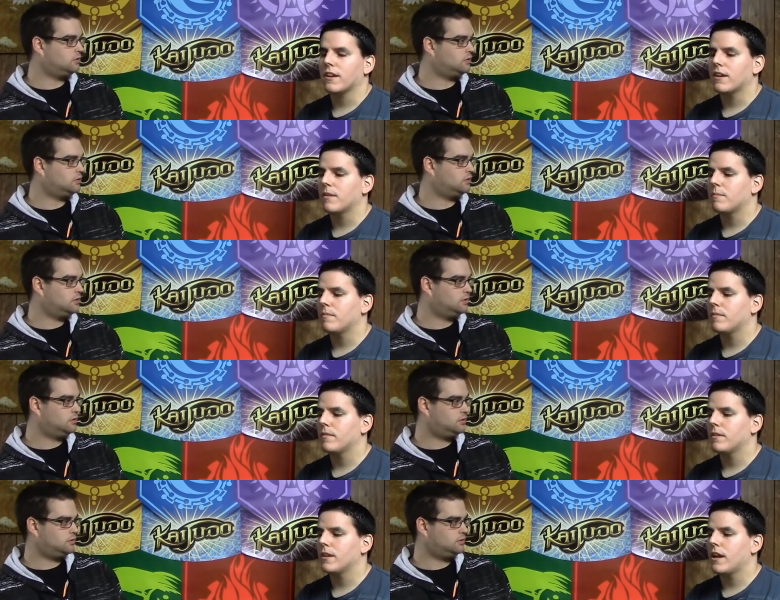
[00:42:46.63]
Speaker 1: Um,
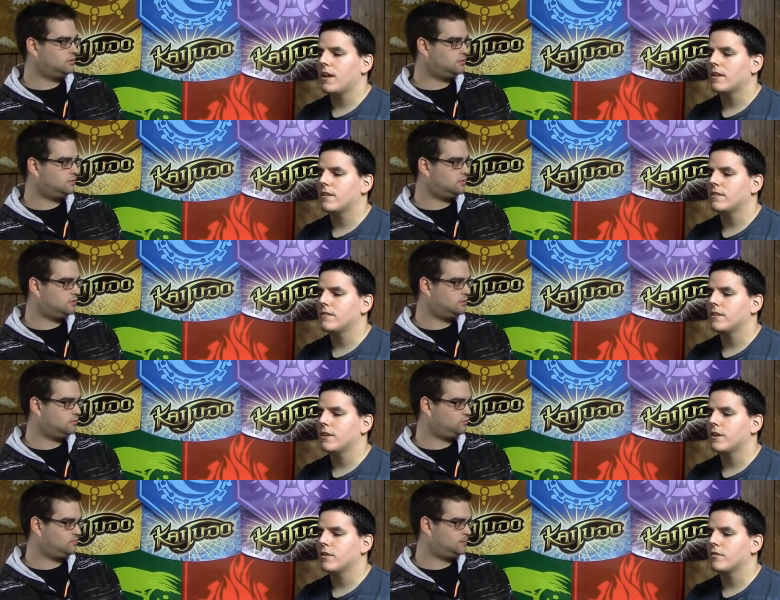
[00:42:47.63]
and you
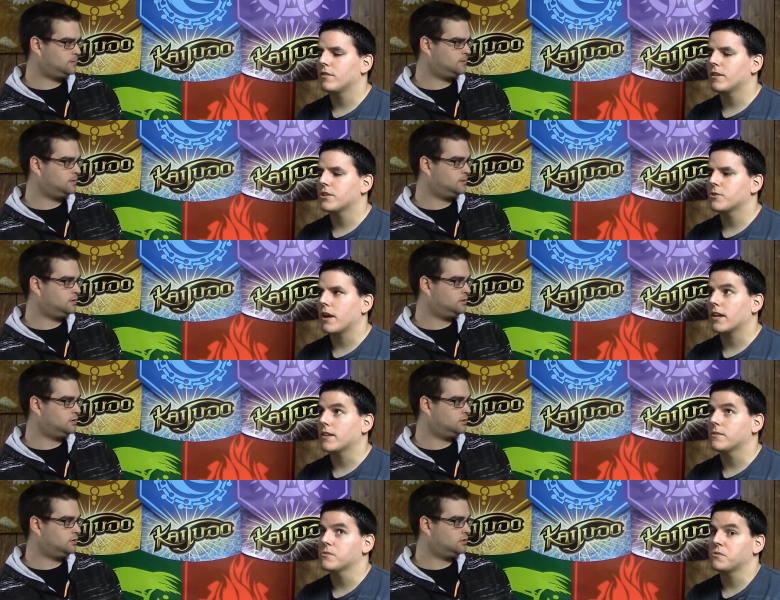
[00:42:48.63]
know, if you like
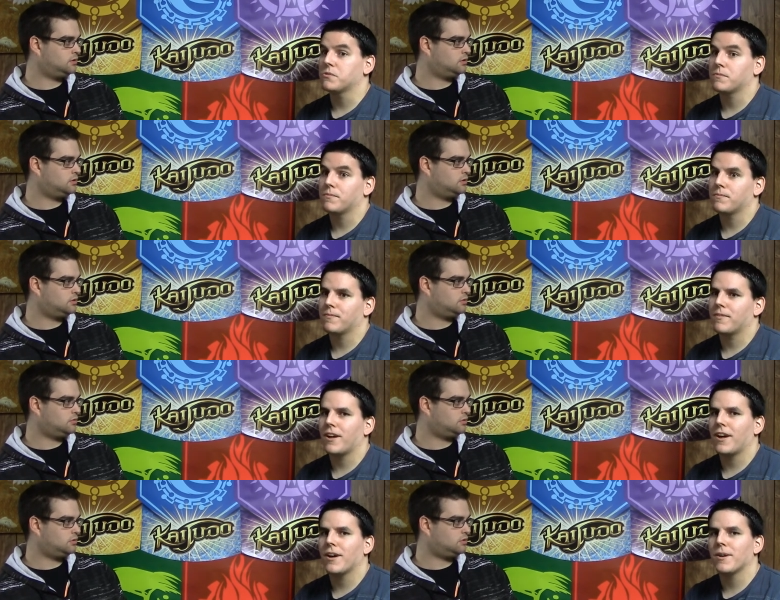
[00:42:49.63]
dragons,
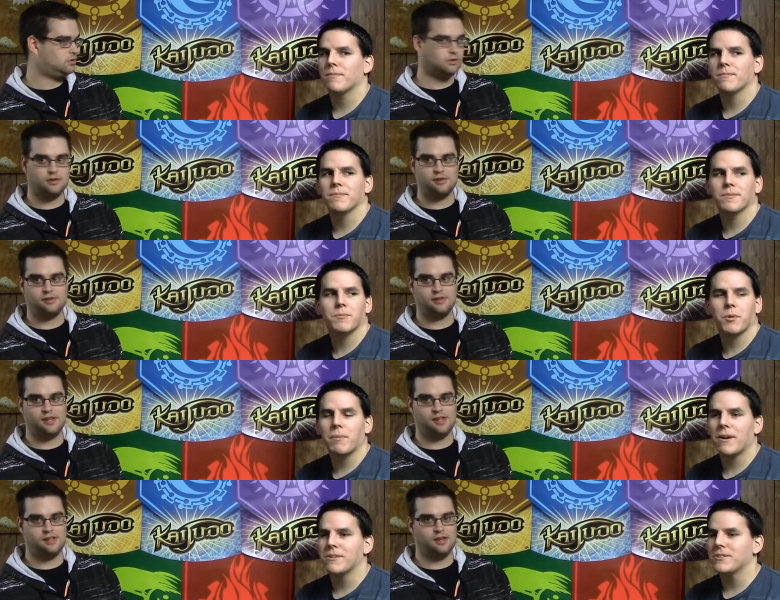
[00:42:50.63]
um, more
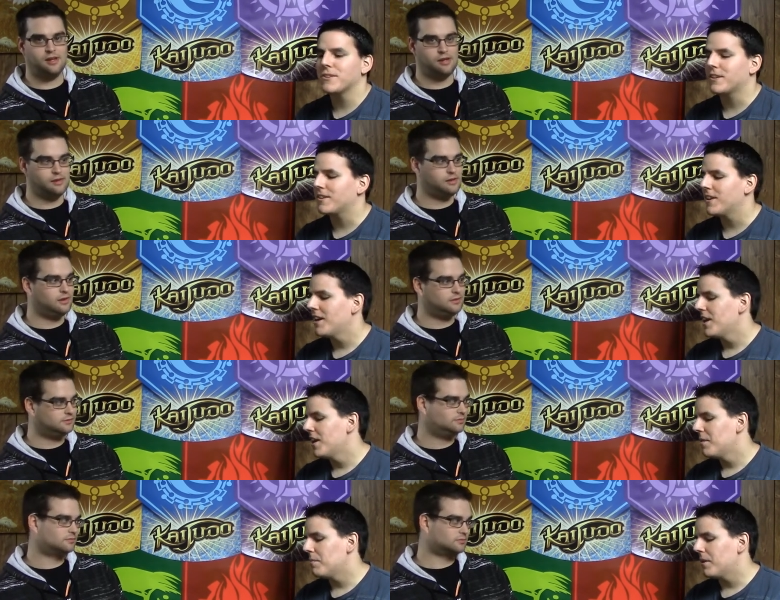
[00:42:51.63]
power to you.
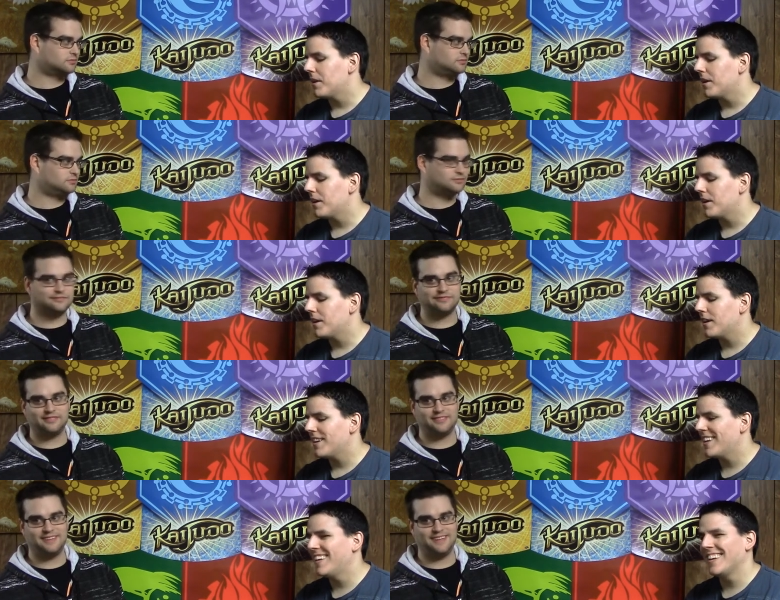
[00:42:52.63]
But uh,
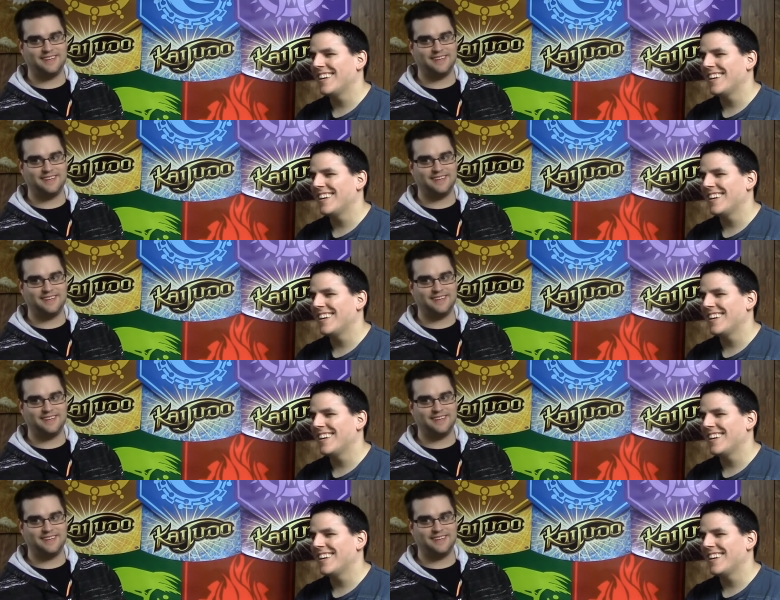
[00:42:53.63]
yeah. uh,